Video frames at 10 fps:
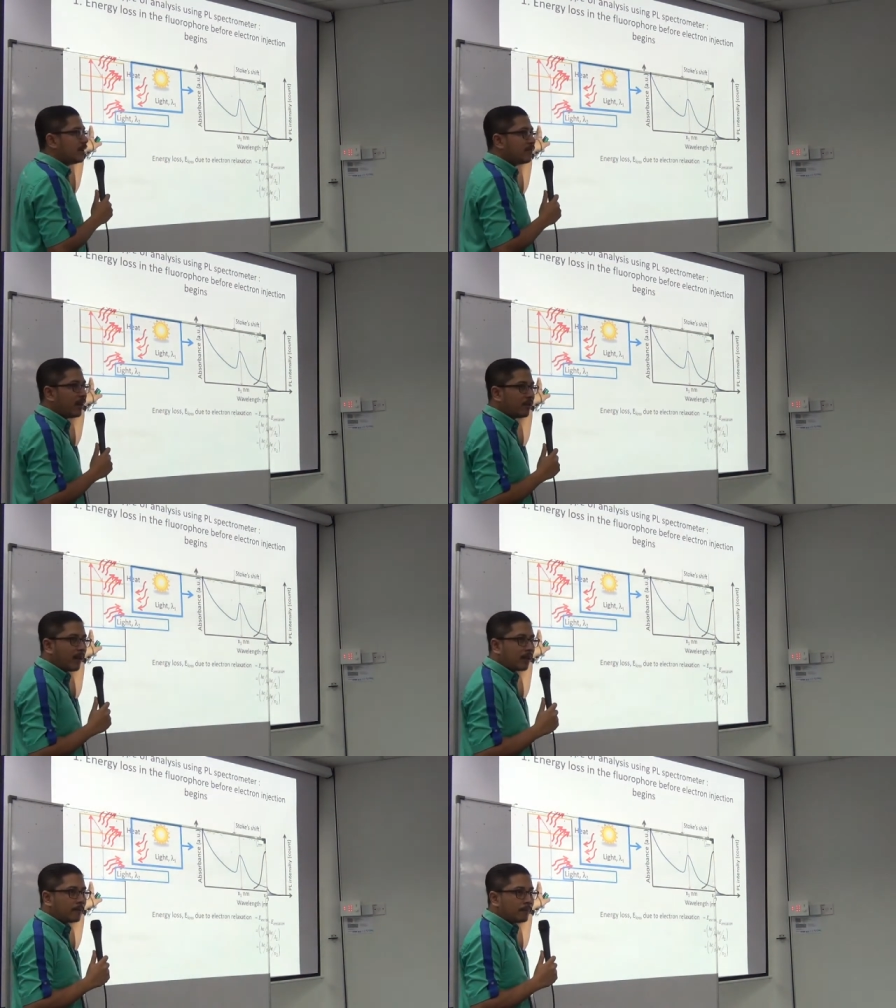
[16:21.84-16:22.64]
the valence
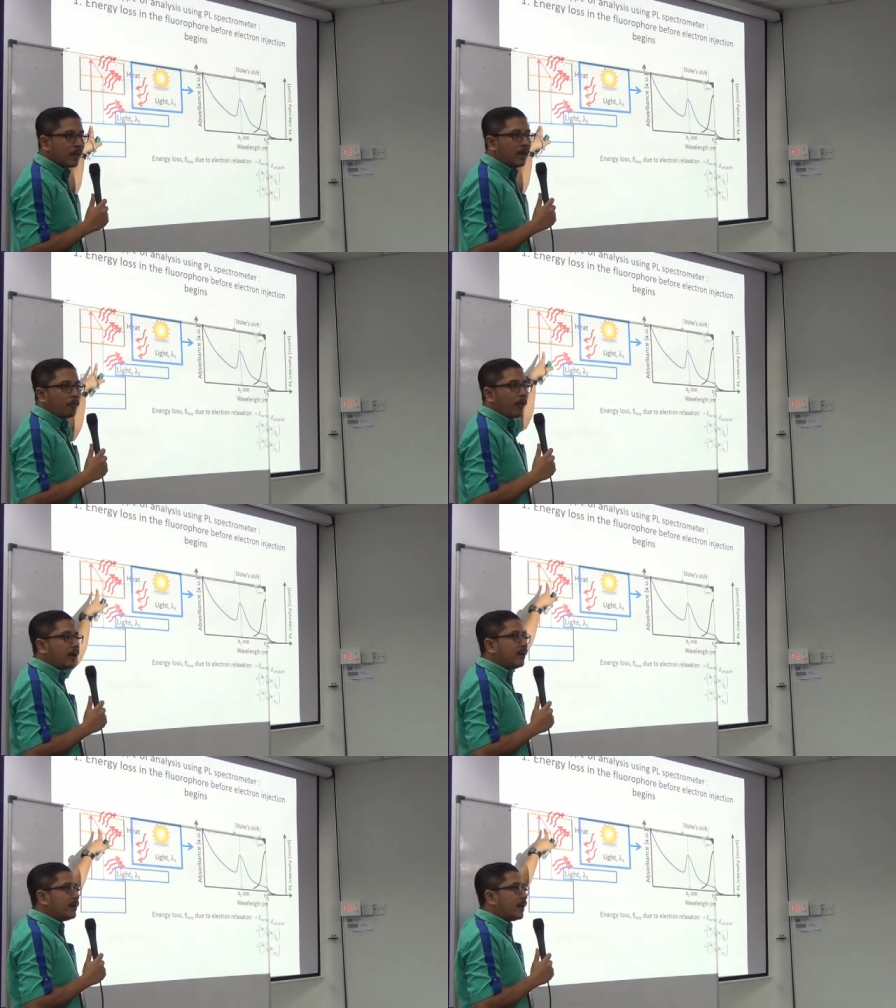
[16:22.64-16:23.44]
band.
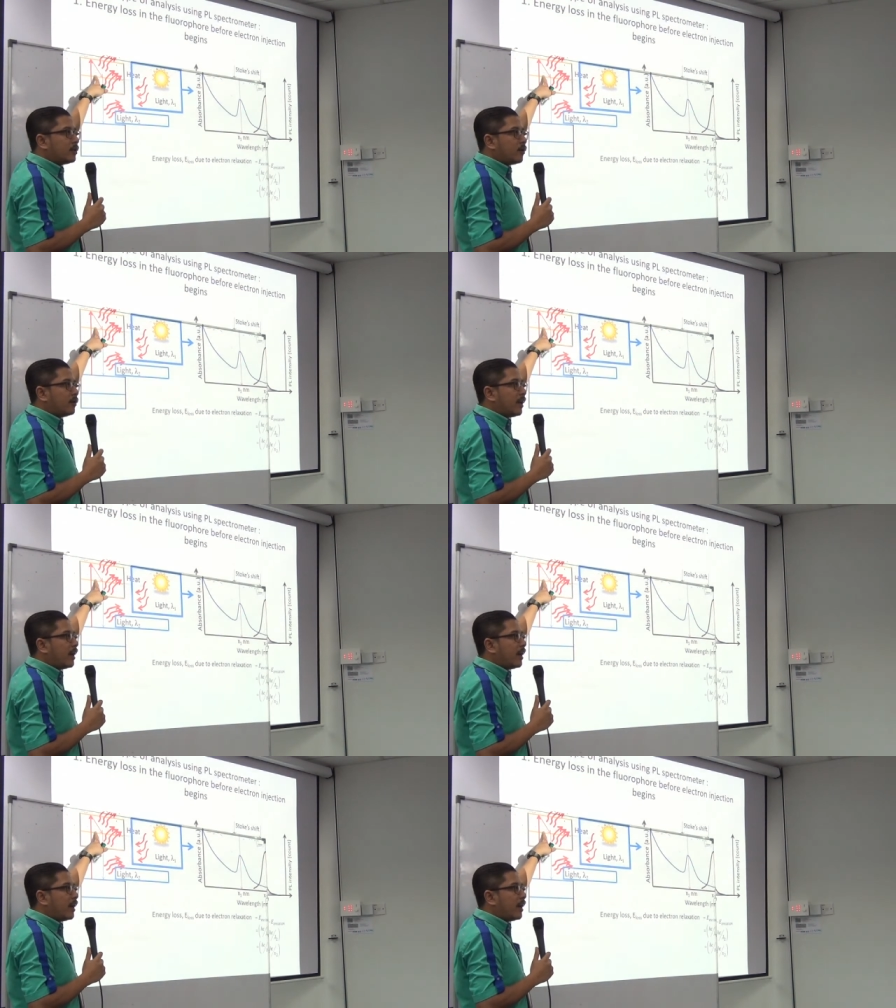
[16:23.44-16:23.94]
When the electron